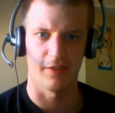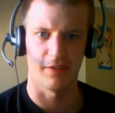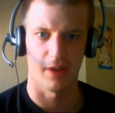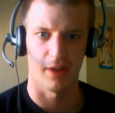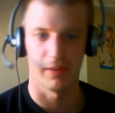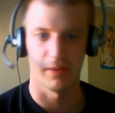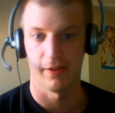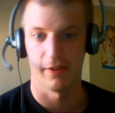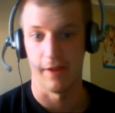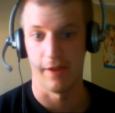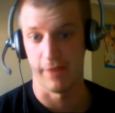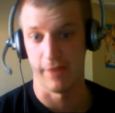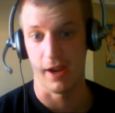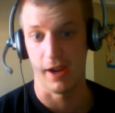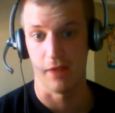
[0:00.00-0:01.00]
If
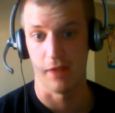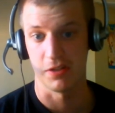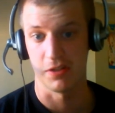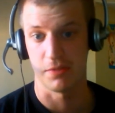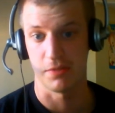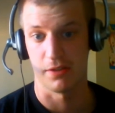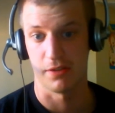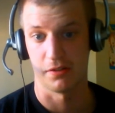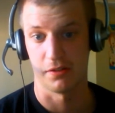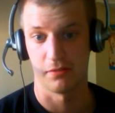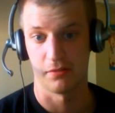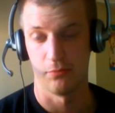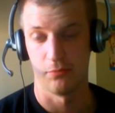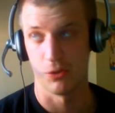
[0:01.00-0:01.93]
EA wants to be third